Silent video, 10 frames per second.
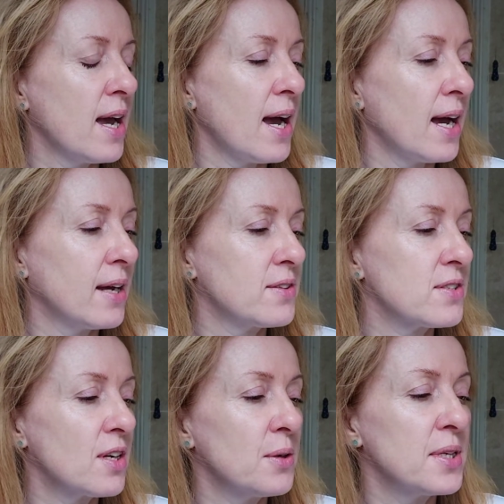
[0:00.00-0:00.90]
And
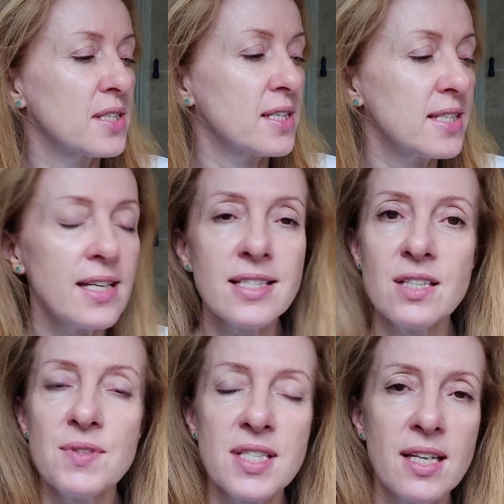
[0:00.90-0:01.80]
so it's an
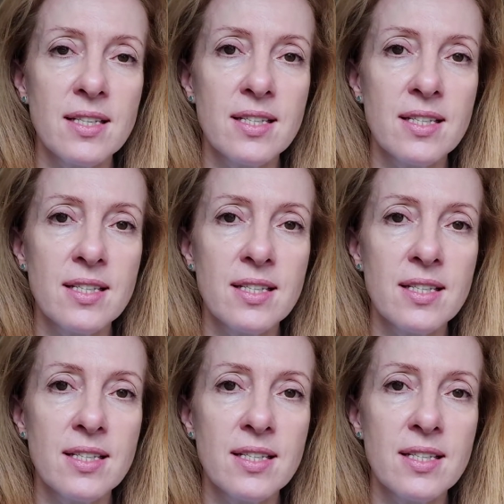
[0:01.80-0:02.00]
intensive skin